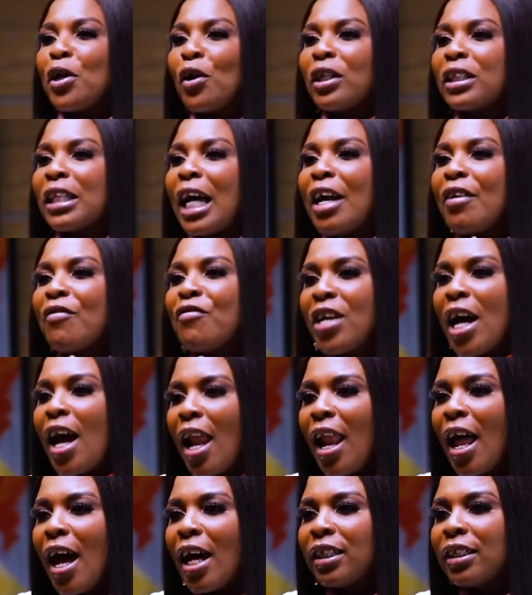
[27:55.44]
Because I
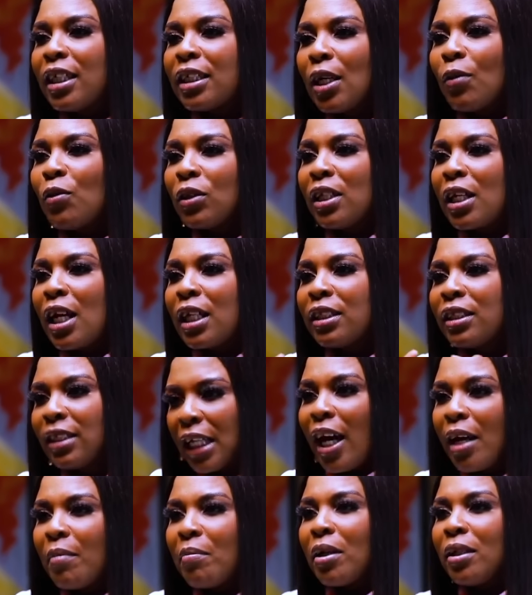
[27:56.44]
realized that I was an
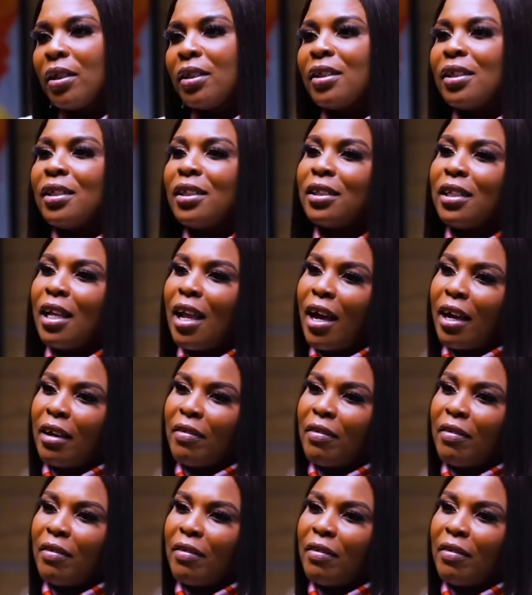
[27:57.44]
assignment in his